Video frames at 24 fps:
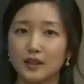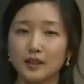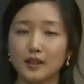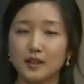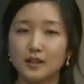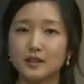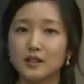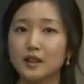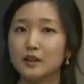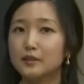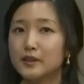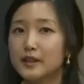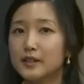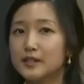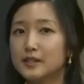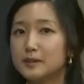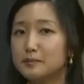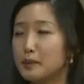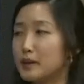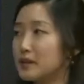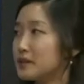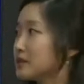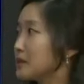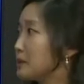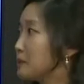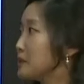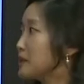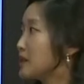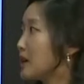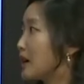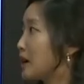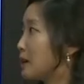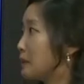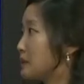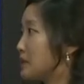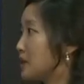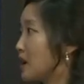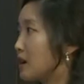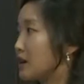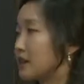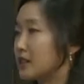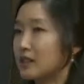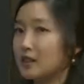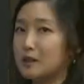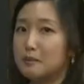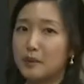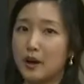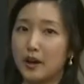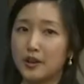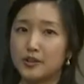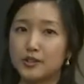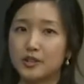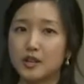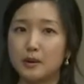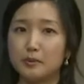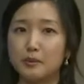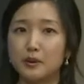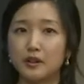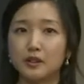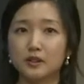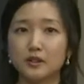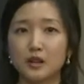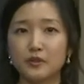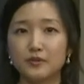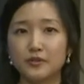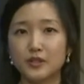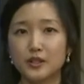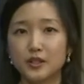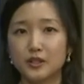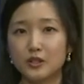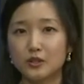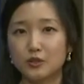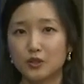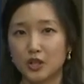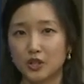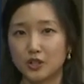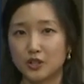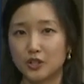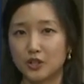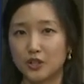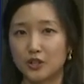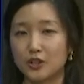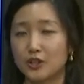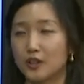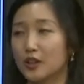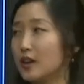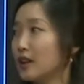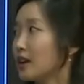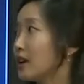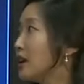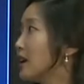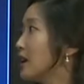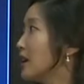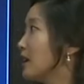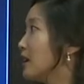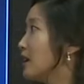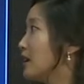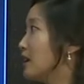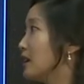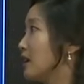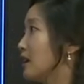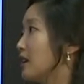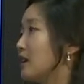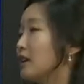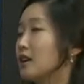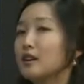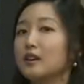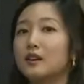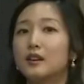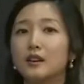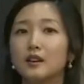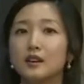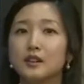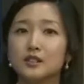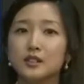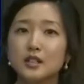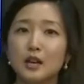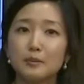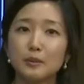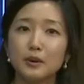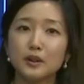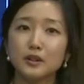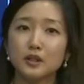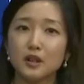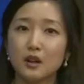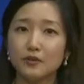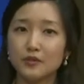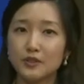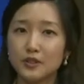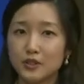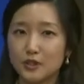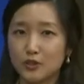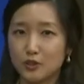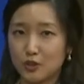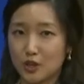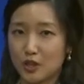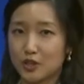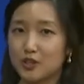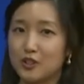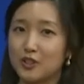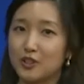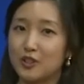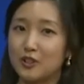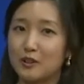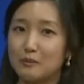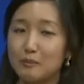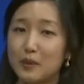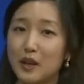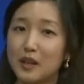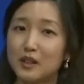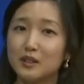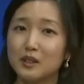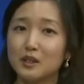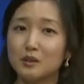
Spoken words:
Now let's spend some time talking about chaebol governance structure. Chaebol governance structure mainly